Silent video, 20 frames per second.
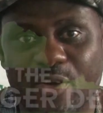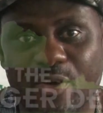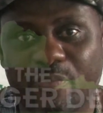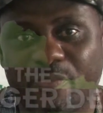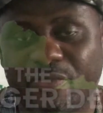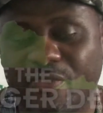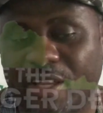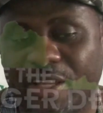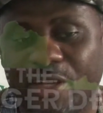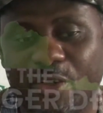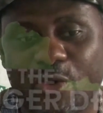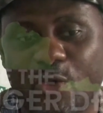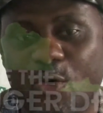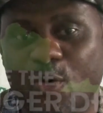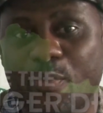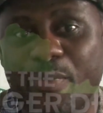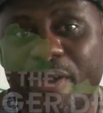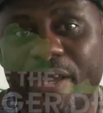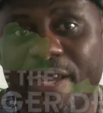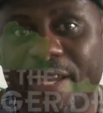not you know
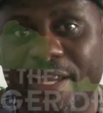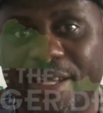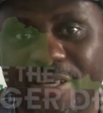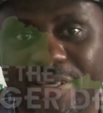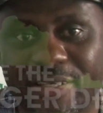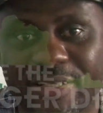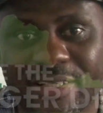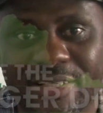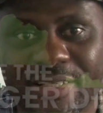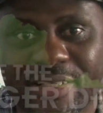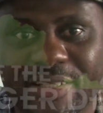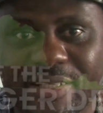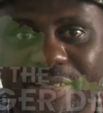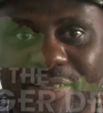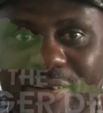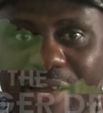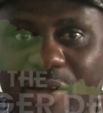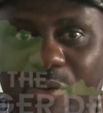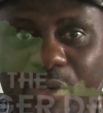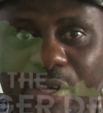obeying
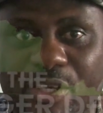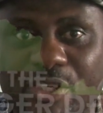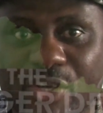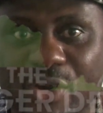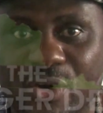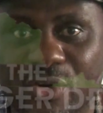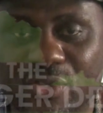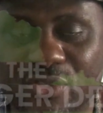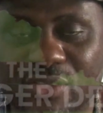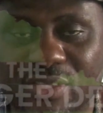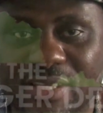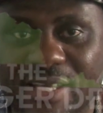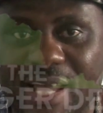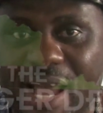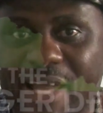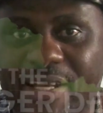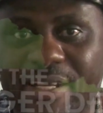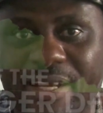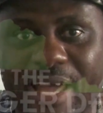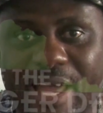the regulations the
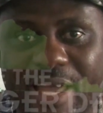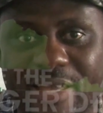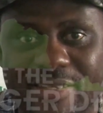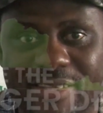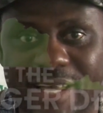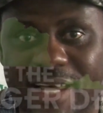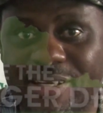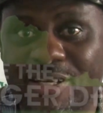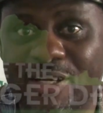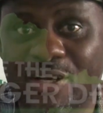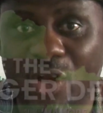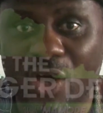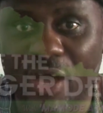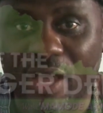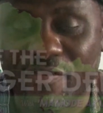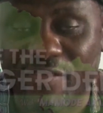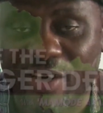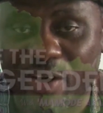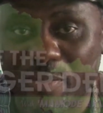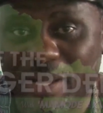guidelines and the law,
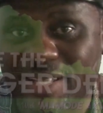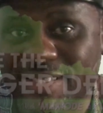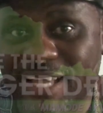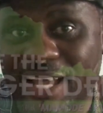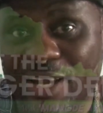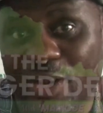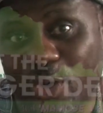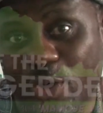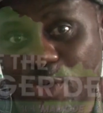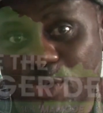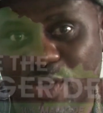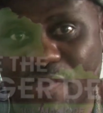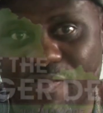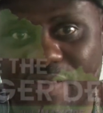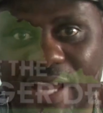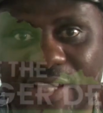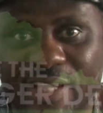environmental laws of